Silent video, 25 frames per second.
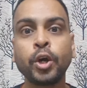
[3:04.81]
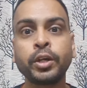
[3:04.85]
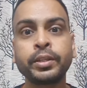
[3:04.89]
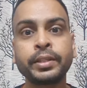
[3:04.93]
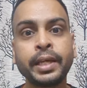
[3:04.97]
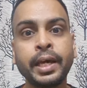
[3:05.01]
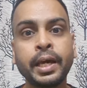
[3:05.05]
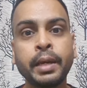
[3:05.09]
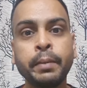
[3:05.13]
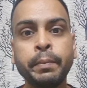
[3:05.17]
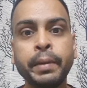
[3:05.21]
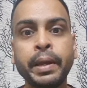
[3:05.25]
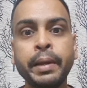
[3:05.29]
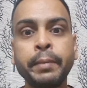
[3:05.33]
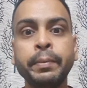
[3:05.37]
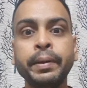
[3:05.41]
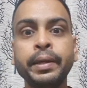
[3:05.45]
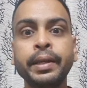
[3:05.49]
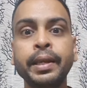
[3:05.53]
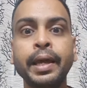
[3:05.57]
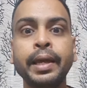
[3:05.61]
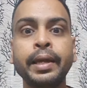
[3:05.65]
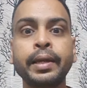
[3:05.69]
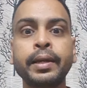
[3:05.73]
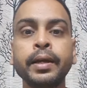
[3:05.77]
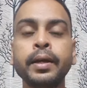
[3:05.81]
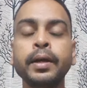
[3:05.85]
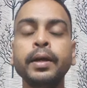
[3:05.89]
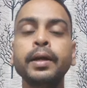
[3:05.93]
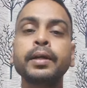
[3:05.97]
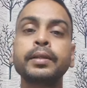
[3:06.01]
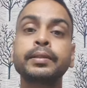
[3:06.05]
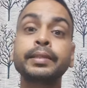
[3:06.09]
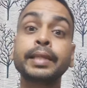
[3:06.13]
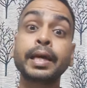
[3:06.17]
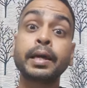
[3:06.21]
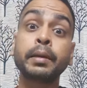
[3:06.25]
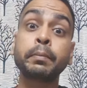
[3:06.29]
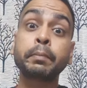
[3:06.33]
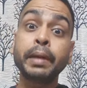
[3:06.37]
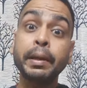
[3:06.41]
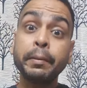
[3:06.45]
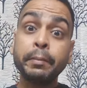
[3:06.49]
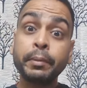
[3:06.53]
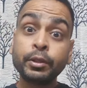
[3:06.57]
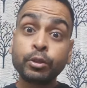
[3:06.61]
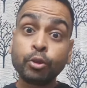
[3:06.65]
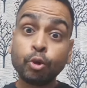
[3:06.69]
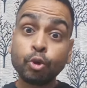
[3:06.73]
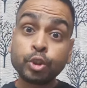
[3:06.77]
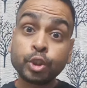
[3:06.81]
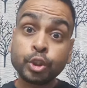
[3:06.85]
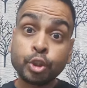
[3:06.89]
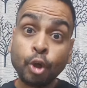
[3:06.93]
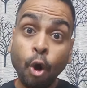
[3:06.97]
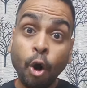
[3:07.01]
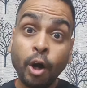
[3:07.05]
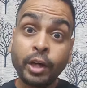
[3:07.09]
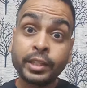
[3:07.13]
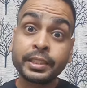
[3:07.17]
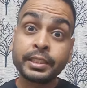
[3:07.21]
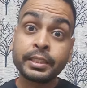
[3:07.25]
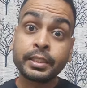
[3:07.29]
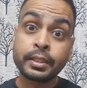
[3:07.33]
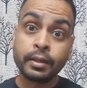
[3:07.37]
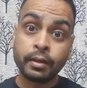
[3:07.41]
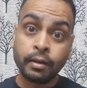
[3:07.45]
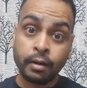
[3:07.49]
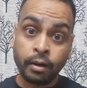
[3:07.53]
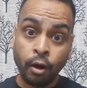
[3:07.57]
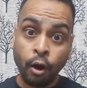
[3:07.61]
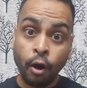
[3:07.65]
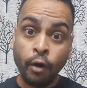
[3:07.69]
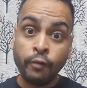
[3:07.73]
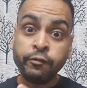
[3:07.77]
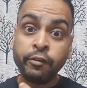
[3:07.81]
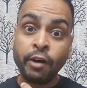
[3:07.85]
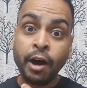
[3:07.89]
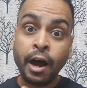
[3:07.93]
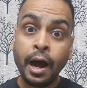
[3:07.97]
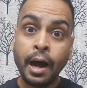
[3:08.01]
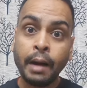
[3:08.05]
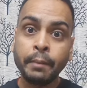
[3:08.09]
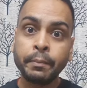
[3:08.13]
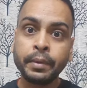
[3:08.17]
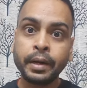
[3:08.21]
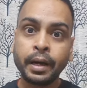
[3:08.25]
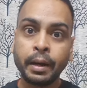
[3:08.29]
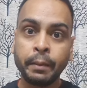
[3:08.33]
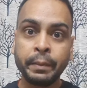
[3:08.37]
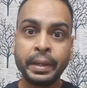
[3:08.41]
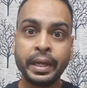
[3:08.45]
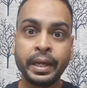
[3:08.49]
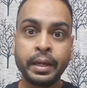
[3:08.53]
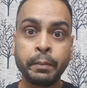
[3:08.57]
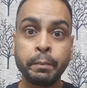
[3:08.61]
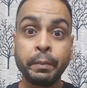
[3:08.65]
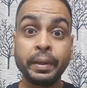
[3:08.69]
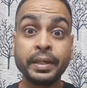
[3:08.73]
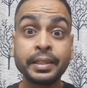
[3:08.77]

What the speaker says: or there may be those thoughts of harm coming,